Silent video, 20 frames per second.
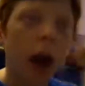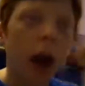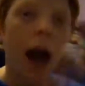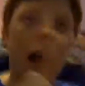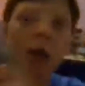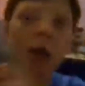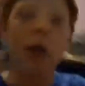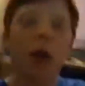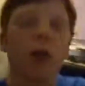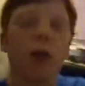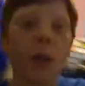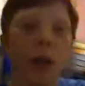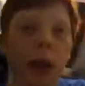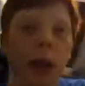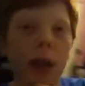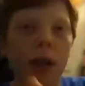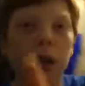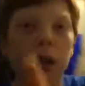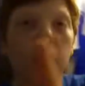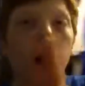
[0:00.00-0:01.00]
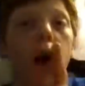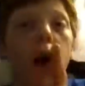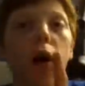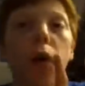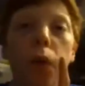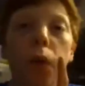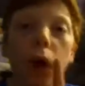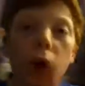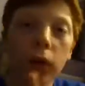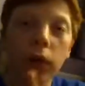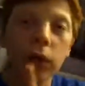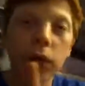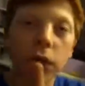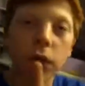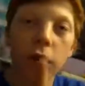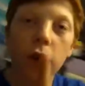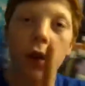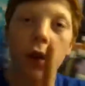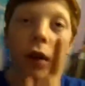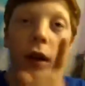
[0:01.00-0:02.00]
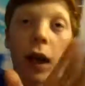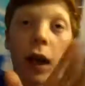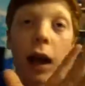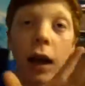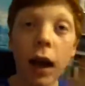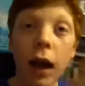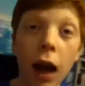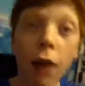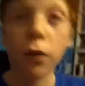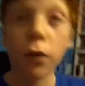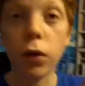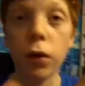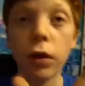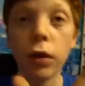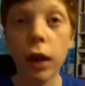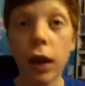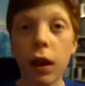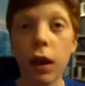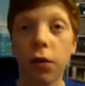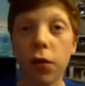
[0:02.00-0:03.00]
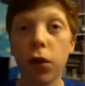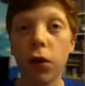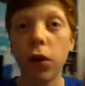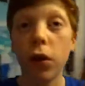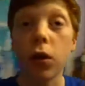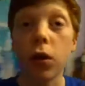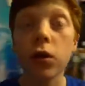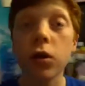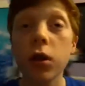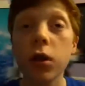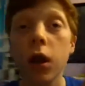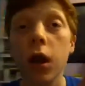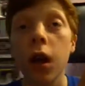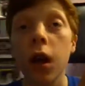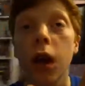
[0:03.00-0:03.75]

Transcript: Actually, no, I'll make it easier. One for carry on daily vlogs,